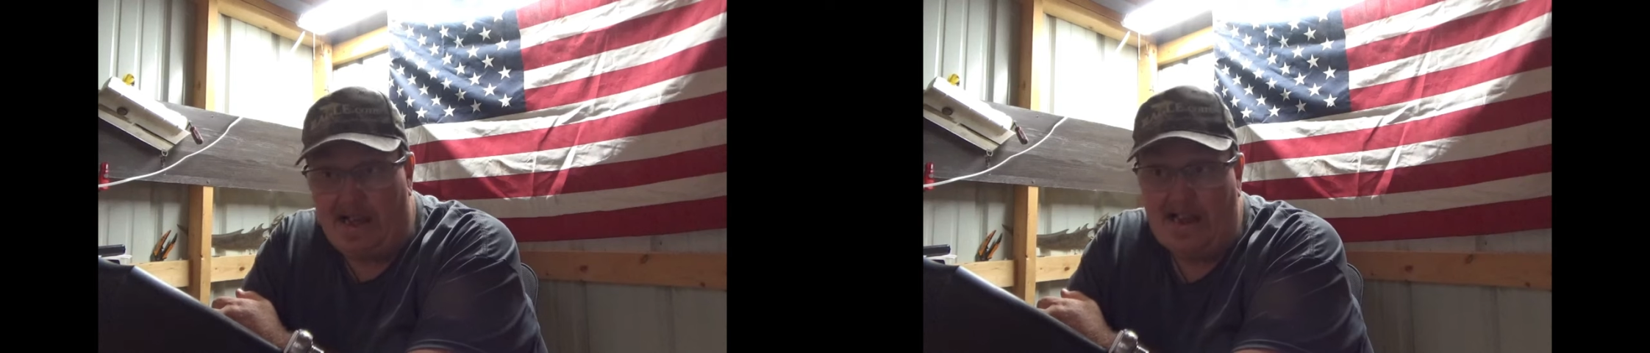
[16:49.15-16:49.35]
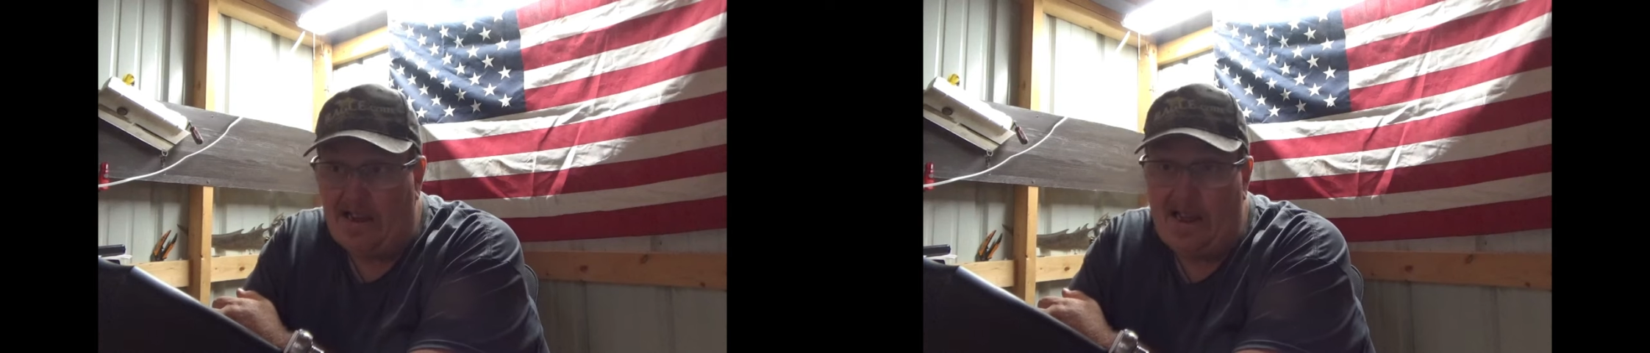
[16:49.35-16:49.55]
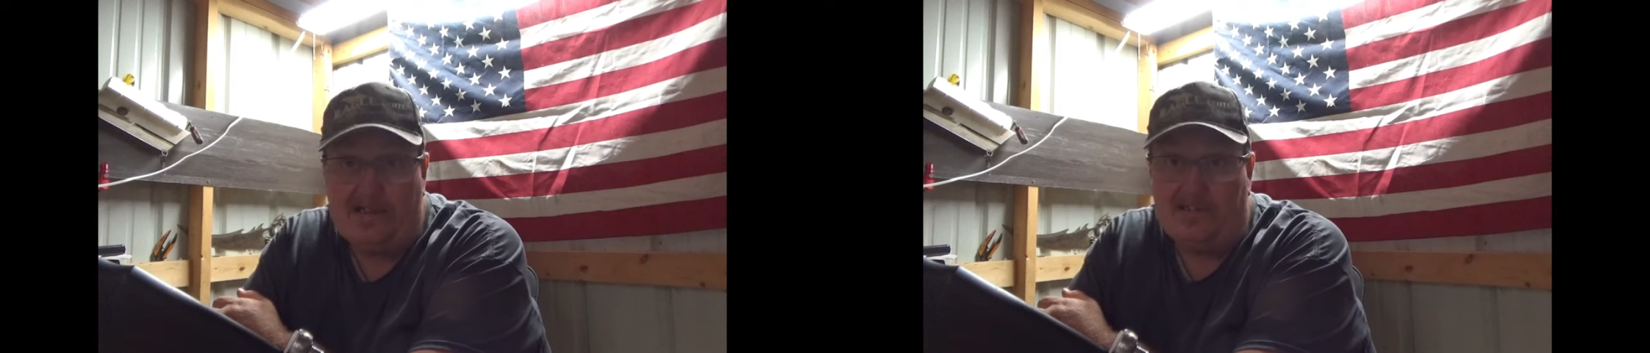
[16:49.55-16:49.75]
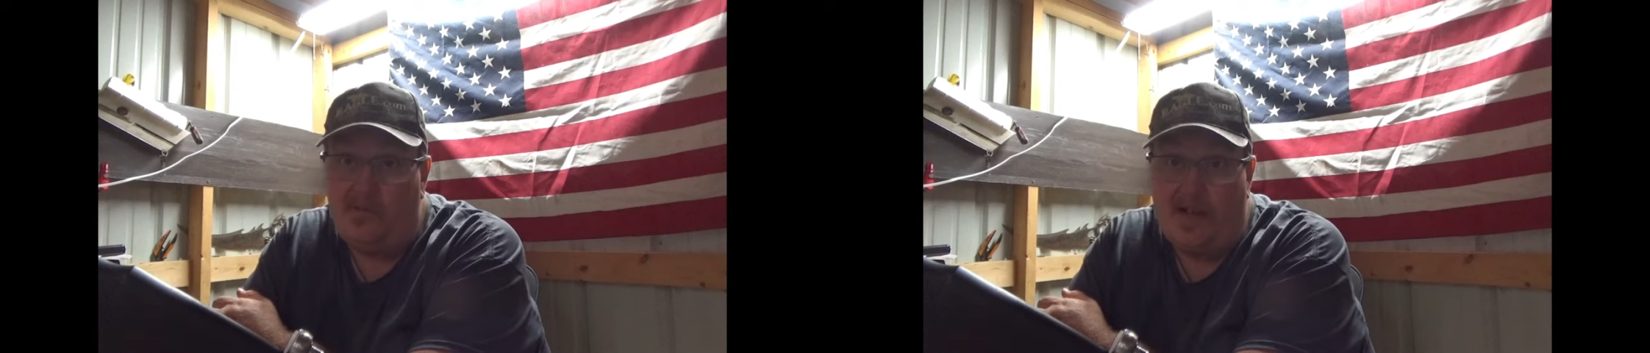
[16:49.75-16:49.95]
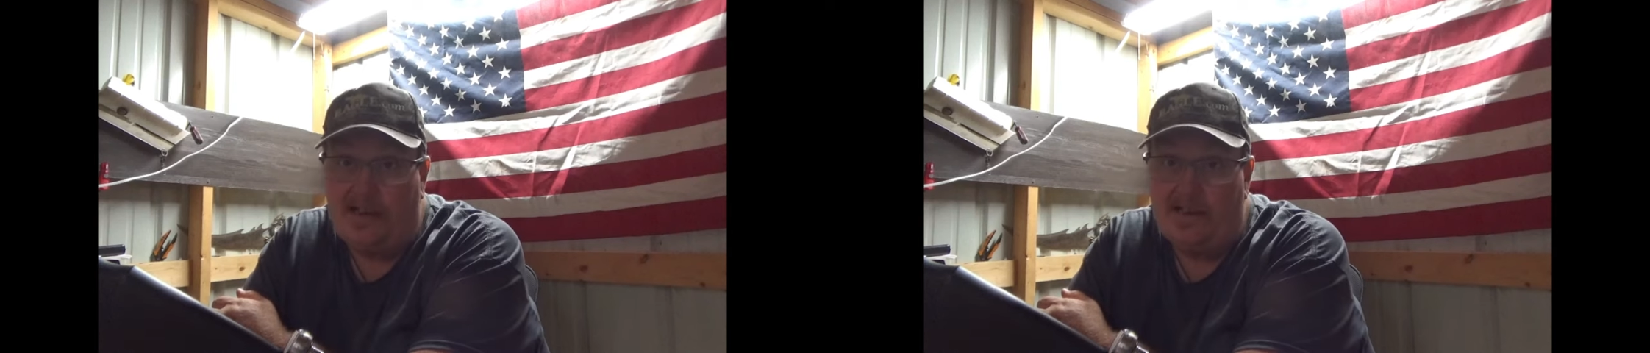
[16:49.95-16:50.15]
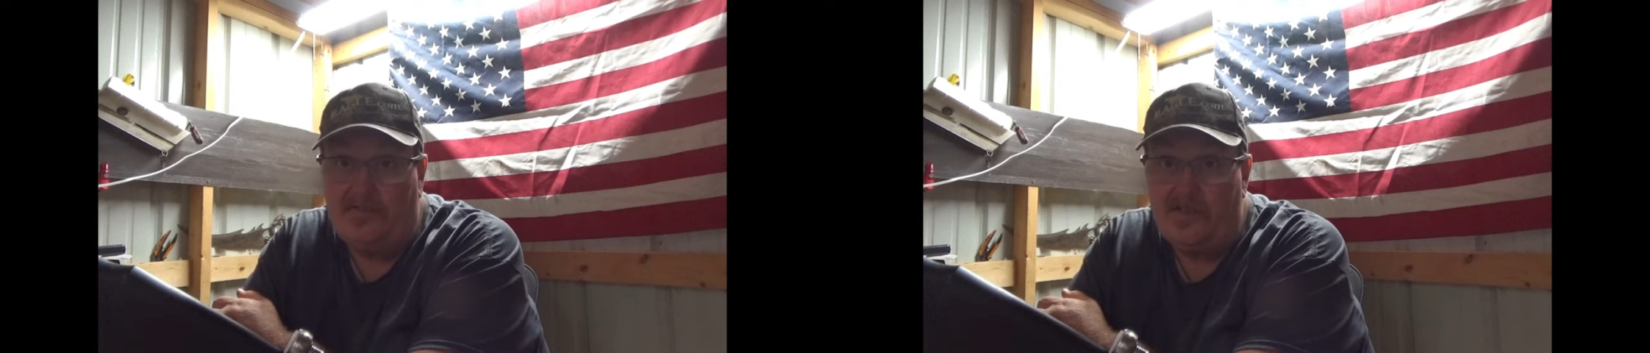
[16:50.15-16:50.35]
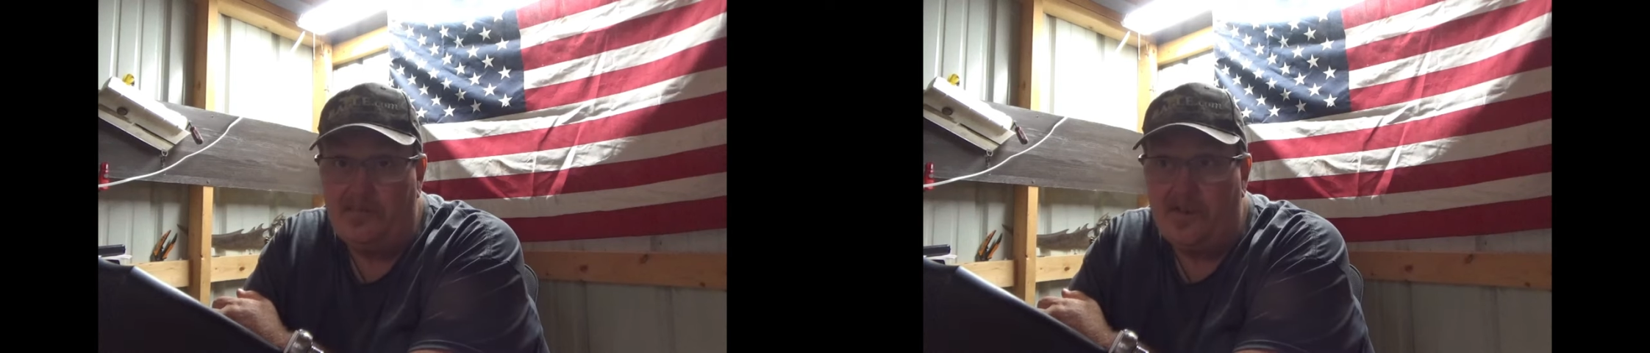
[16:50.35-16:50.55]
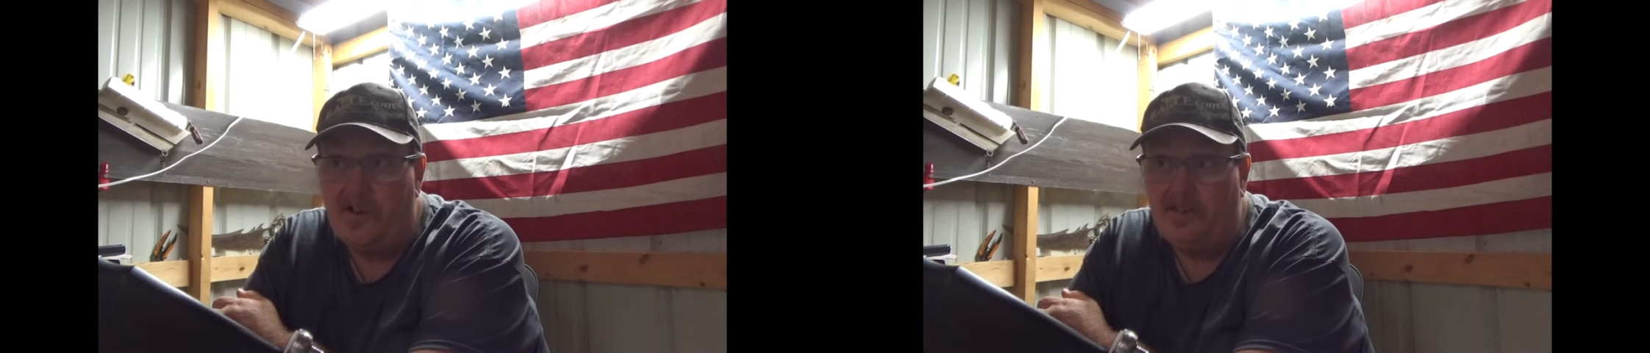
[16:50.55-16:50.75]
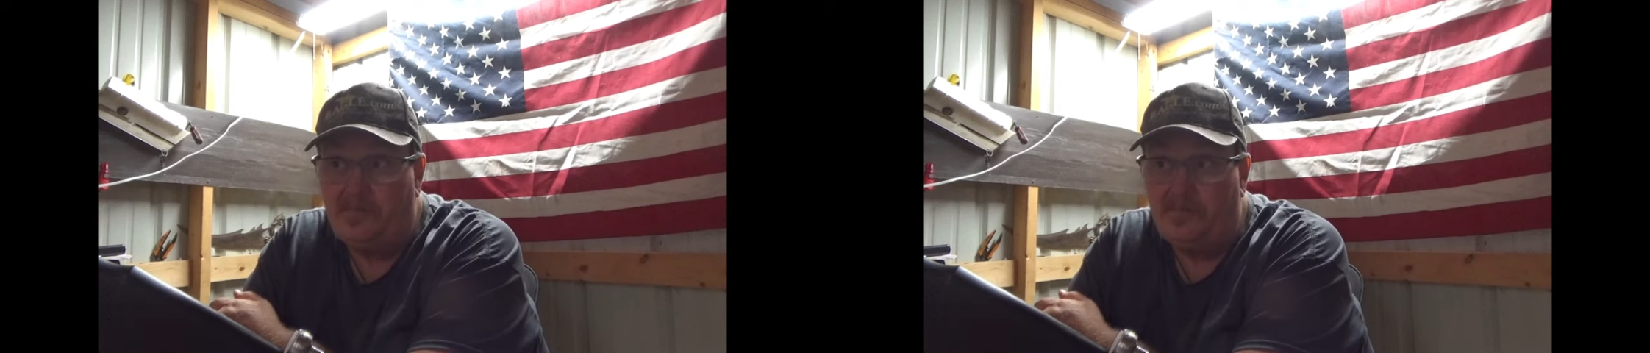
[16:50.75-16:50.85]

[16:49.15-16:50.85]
I like the white lithium grease,